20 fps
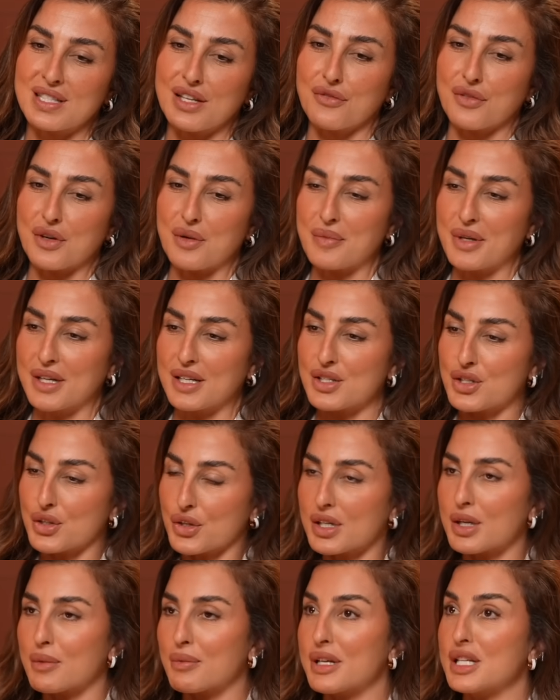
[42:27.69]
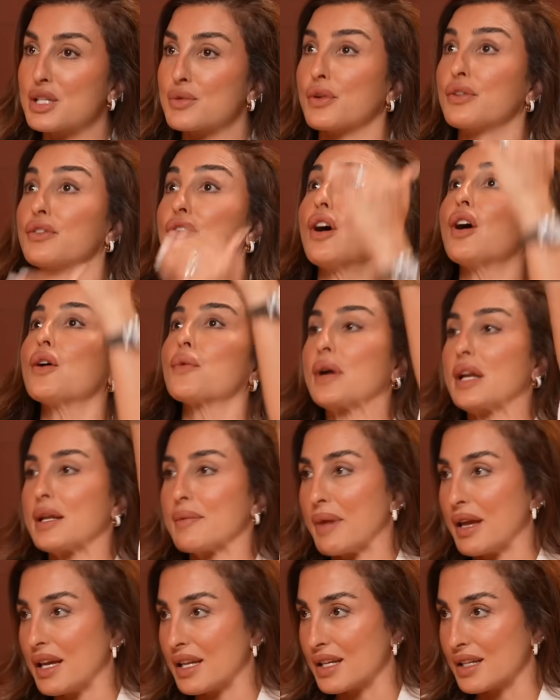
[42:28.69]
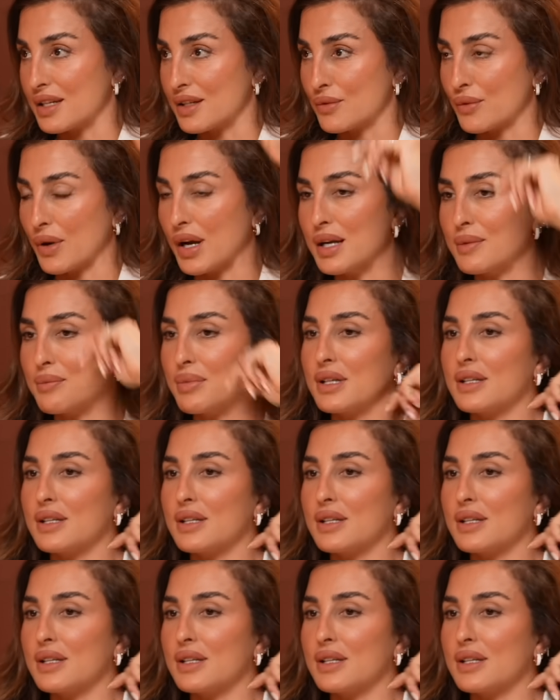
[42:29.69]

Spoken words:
different because you're in a place where you've already made it, right?